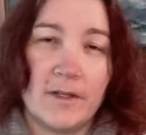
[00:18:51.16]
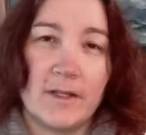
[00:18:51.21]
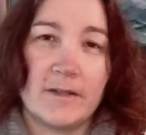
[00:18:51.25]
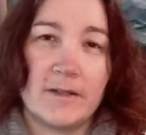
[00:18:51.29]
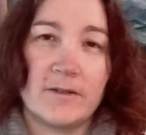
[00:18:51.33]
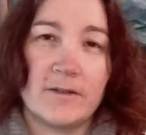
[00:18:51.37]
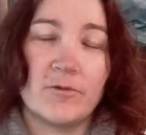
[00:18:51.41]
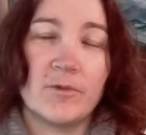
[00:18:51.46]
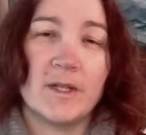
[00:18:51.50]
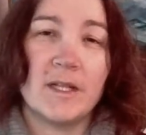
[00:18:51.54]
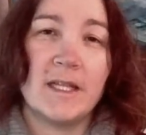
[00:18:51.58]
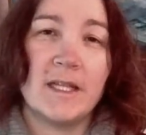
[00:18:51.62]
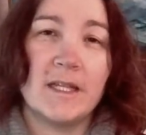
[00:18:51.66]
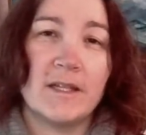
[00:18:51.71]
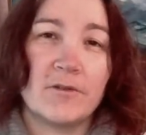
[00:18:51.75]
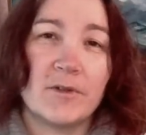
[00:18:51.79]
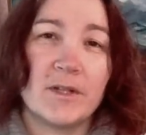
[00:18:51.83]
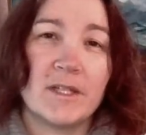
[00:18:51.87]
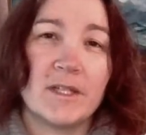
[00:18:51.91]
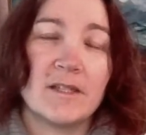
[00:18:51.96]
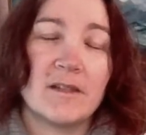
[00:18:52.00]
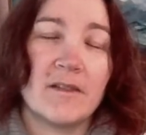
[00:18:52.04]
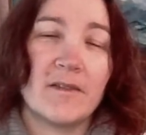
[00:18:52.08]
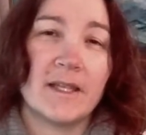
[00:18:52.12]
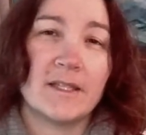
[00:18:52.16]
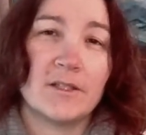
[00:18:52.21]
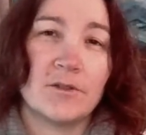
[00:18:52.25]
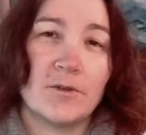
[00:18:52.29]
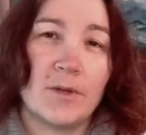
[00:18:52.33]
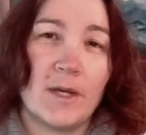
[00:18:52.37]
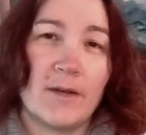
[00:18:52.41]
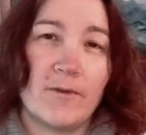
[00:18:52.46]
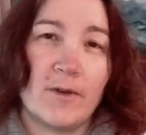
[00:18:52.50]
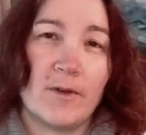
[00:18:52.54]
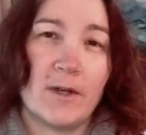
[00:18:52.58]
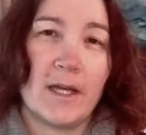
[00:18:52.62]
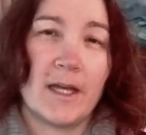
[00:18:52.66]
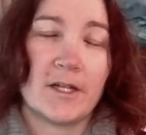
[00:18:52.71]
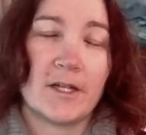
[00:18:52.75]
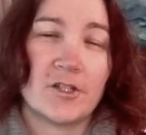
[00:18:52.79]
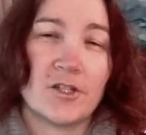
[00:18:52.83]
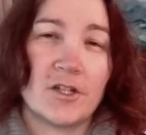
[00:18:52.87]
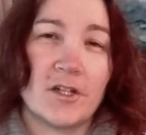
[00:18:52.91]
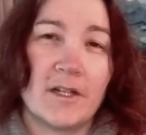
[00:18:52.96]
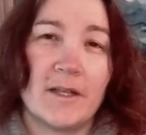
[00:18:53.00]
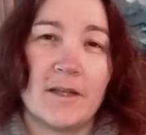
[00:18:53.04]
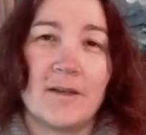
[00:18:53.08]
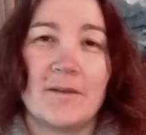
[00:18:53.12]
it in written that you have
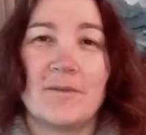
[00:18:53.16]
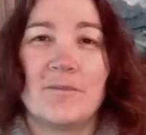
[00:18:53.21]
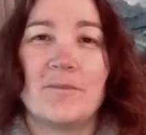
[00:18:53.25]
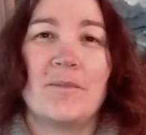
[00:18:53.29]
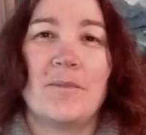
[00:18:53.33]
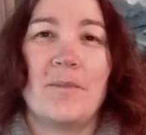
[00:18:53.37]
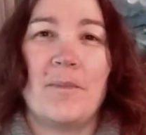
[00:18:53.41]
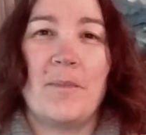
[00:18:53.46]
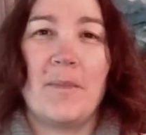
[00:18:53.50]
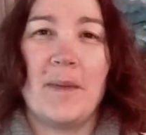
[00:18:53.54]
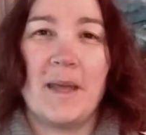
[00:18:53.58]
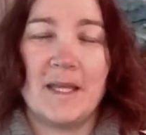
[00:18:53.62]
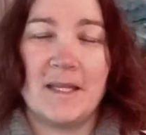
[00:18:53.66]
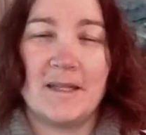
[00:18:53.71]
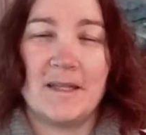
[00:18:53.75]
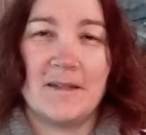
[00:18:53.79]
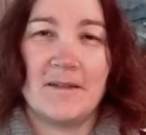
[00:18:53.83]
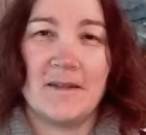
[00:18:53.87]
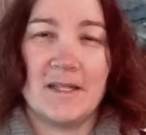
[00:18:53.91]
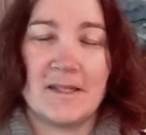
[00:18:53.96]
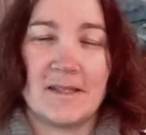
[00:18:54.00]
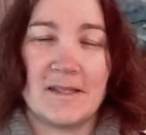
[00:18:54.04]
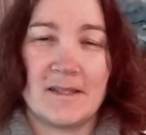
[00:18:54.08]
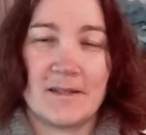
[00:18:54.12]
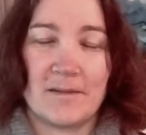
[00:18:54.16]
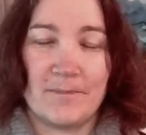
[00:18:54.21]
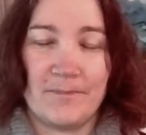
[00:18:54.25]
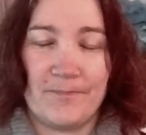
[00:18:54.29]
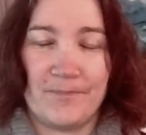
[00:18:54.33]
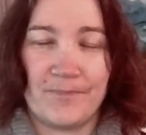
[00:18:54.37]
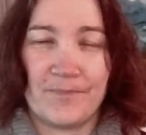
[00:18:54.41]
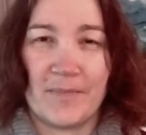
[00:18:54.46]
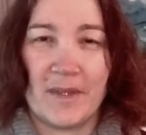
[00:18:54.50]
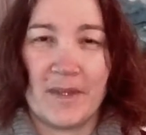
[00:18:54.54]
actually made this,